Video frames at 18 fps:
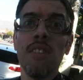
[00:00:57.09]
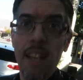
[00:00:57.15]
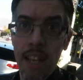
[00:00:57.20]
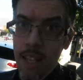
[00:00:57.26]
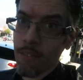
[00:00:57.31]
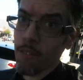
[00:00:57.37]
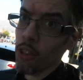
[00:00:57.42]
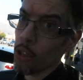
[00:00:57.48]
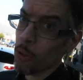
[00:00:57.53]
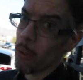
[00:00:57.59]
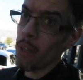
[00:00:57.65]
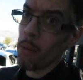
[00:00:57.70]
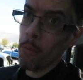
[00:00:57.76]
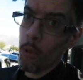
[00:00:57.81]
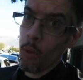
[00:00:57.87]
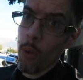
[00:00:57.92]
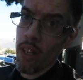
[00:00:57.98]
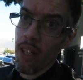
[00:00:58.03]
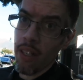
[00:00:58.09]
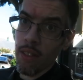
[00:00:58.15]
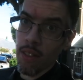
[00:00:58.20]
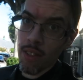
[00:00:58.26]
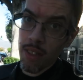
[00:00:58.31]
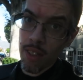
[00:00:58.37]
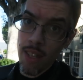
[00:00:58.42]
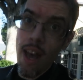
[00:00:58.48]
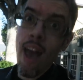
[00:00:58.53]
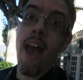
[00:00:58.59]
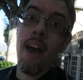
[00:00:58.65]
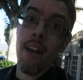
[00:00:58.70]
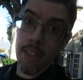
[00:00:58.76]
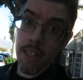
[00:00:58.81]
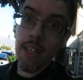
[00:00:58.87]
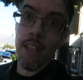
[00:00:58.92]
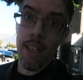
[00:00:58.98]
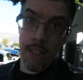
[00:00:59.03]
Day of the Scream Queens
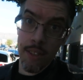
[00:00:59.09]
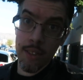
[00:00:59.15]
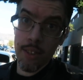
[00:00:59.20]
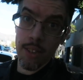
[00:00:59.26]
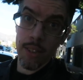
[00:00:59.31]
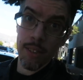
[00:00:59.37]
and Kings.